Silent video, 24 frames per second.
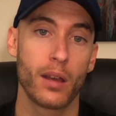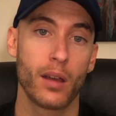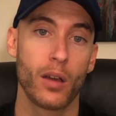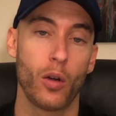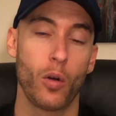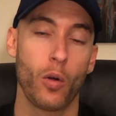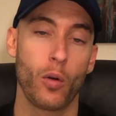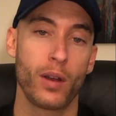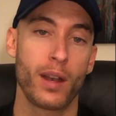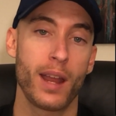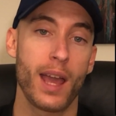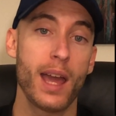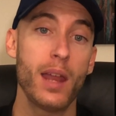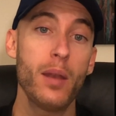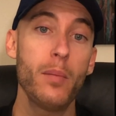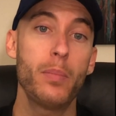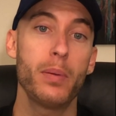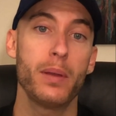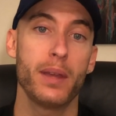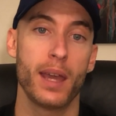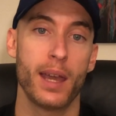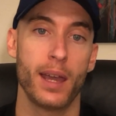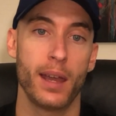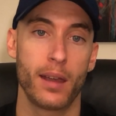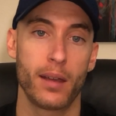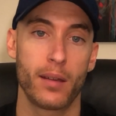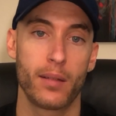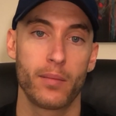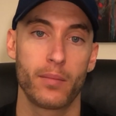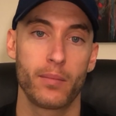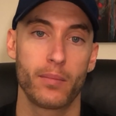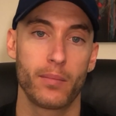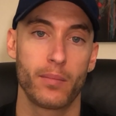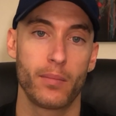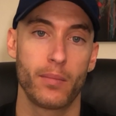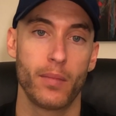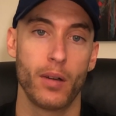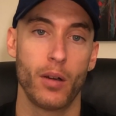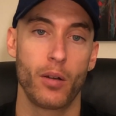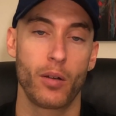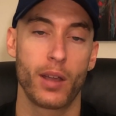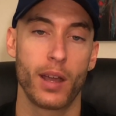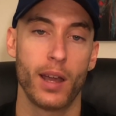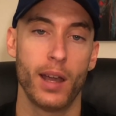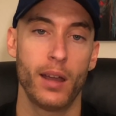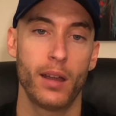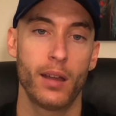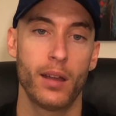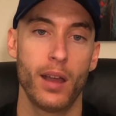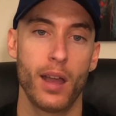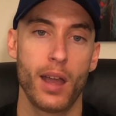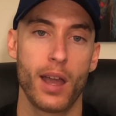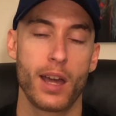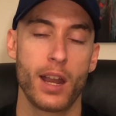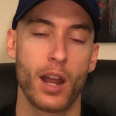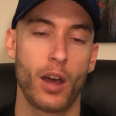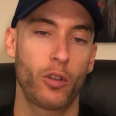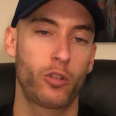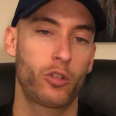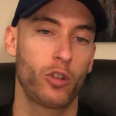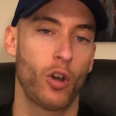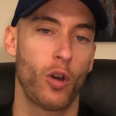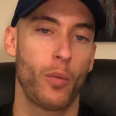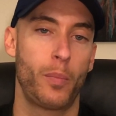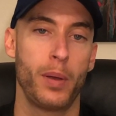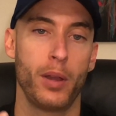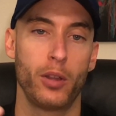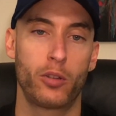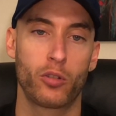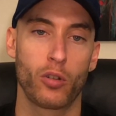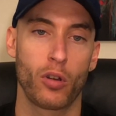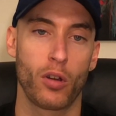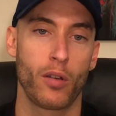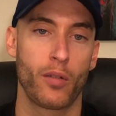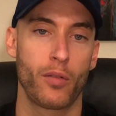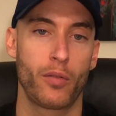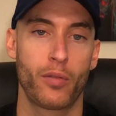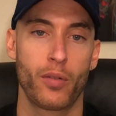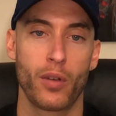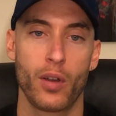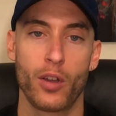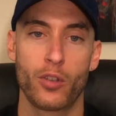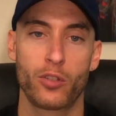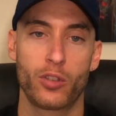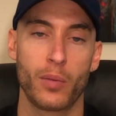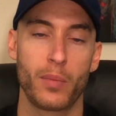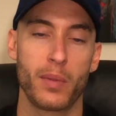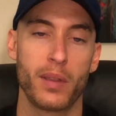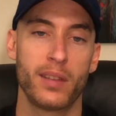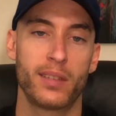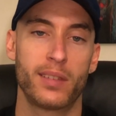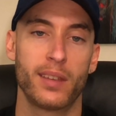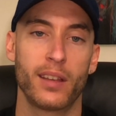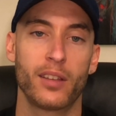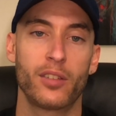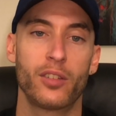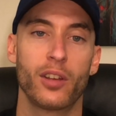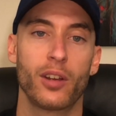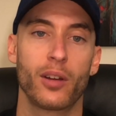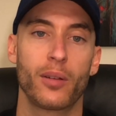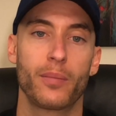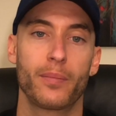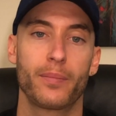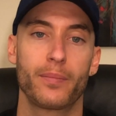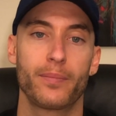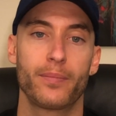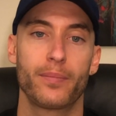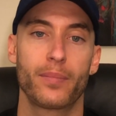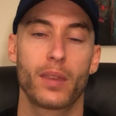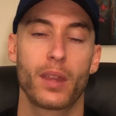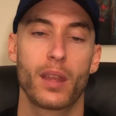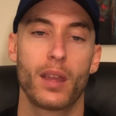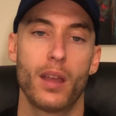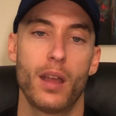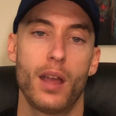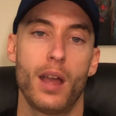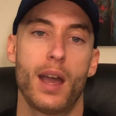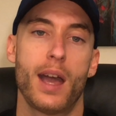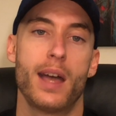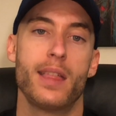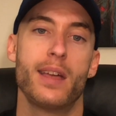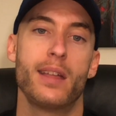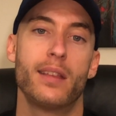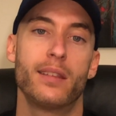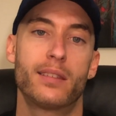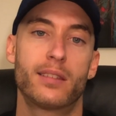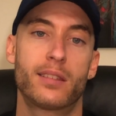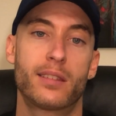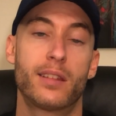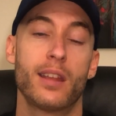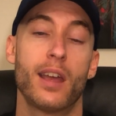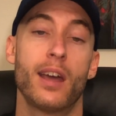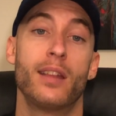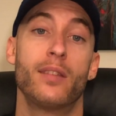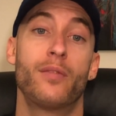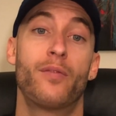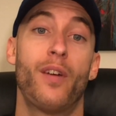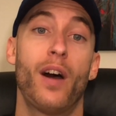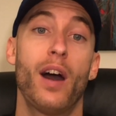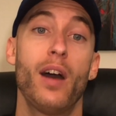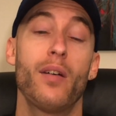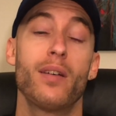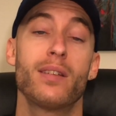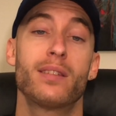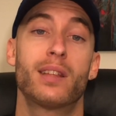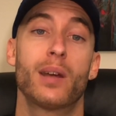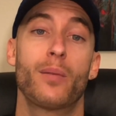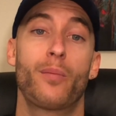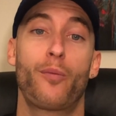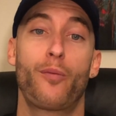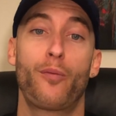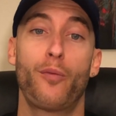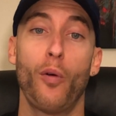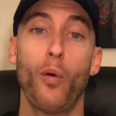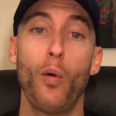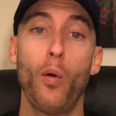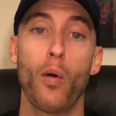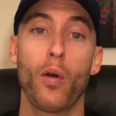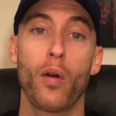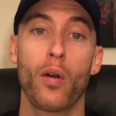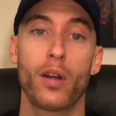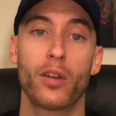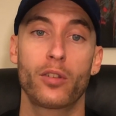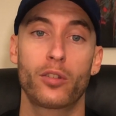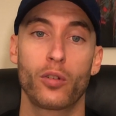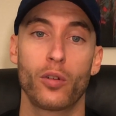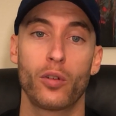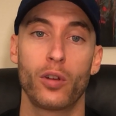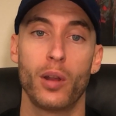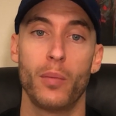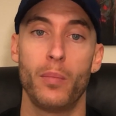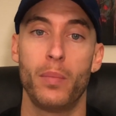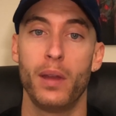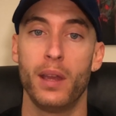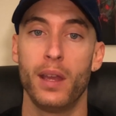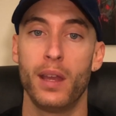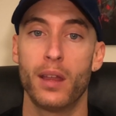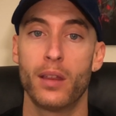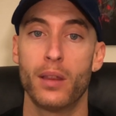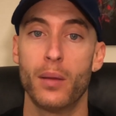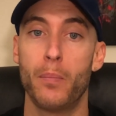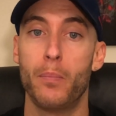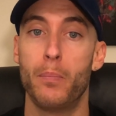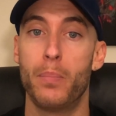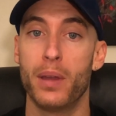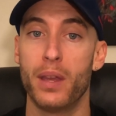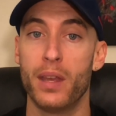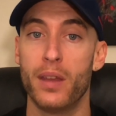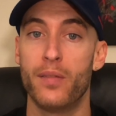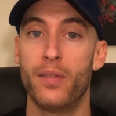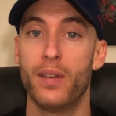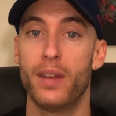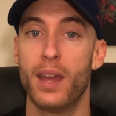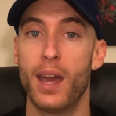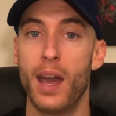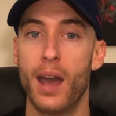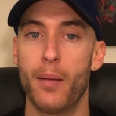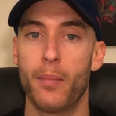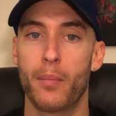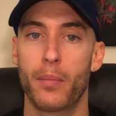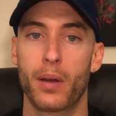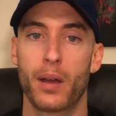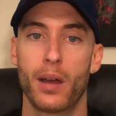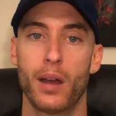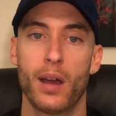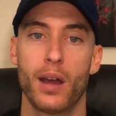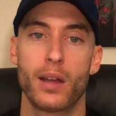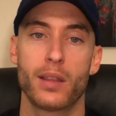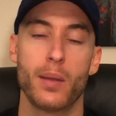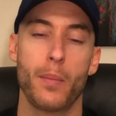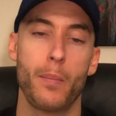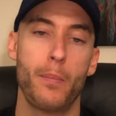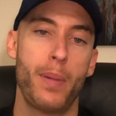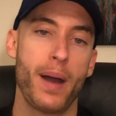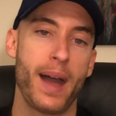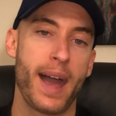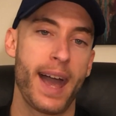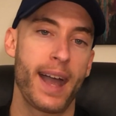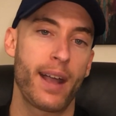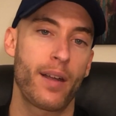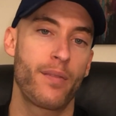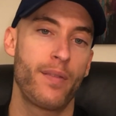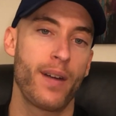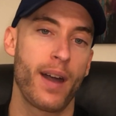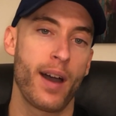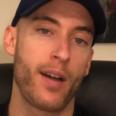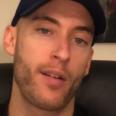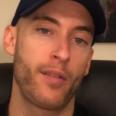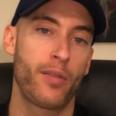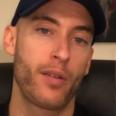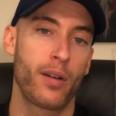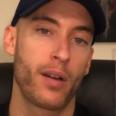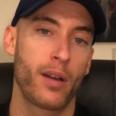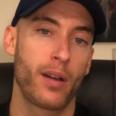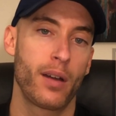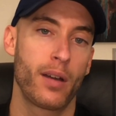or an NPA. Okay. And I'll show a picture of some of these things here. And finally, step four is going to be the BVM, the bag valve